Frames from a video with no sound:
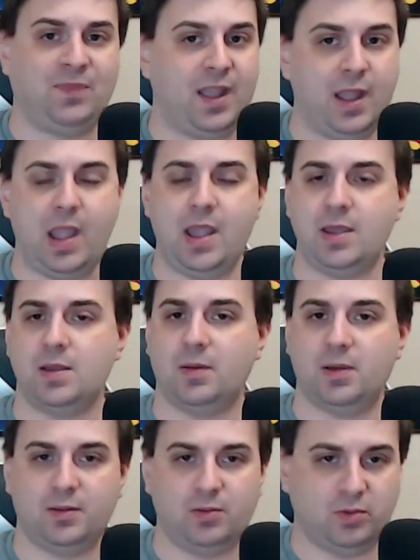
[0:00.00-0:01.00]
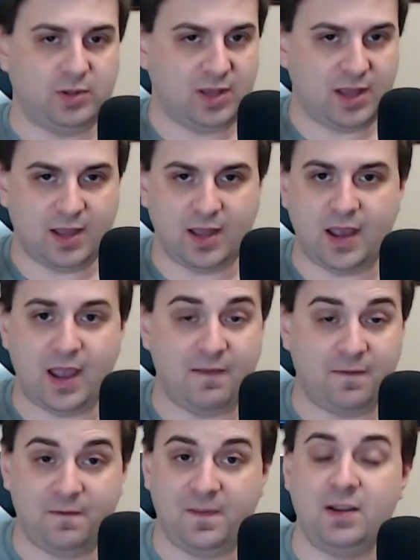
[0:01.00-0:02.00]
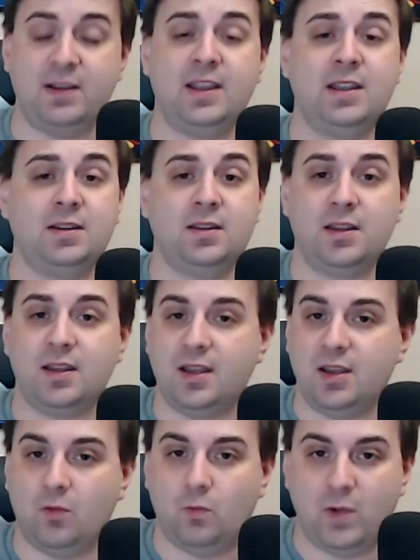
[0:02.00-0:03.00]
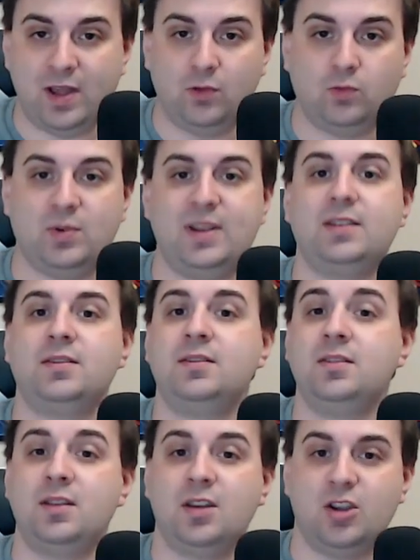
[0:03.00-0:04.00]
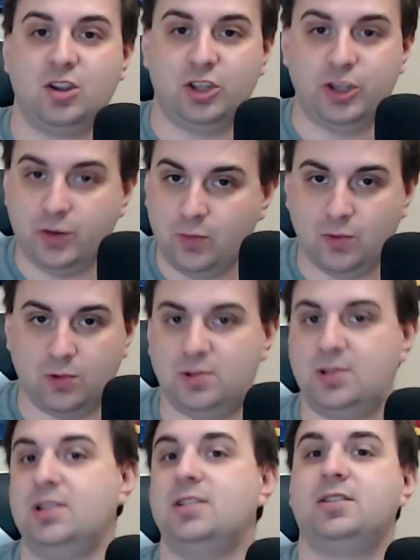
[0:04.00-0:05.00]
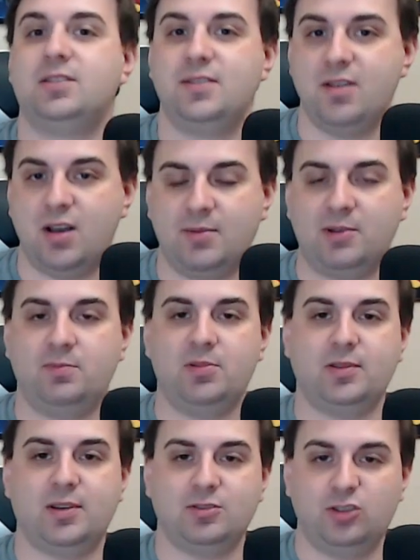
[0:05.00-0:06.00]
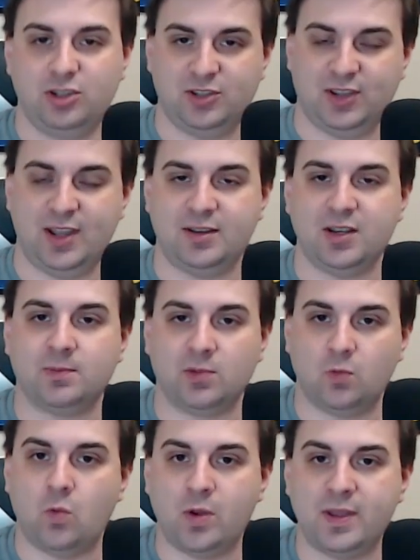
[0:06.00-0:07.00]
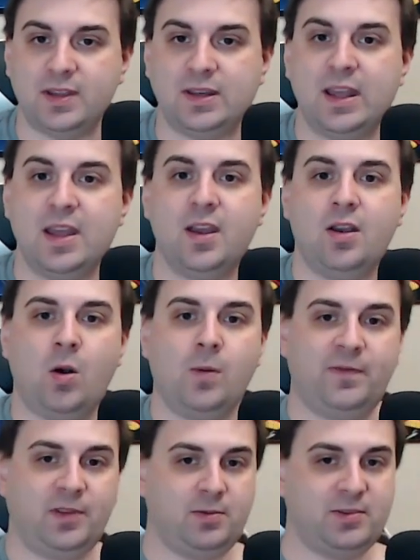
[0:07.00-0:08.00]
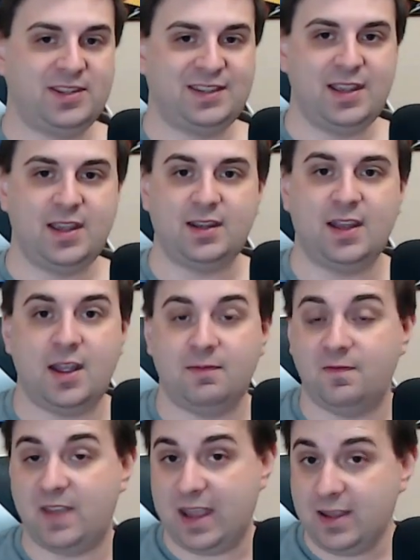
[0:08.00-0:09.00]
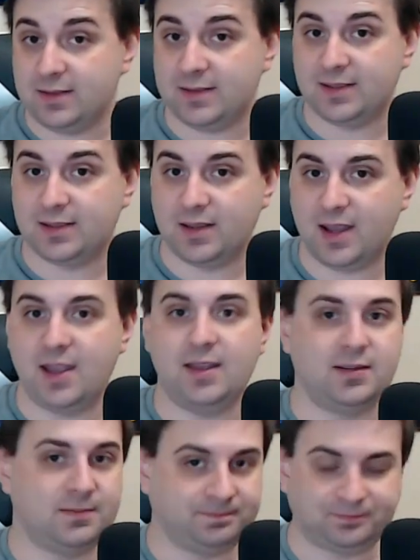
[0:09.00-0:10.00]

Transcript: a, a fine, well-written, cool comic book, just like number one. Hopefully we see it advance, and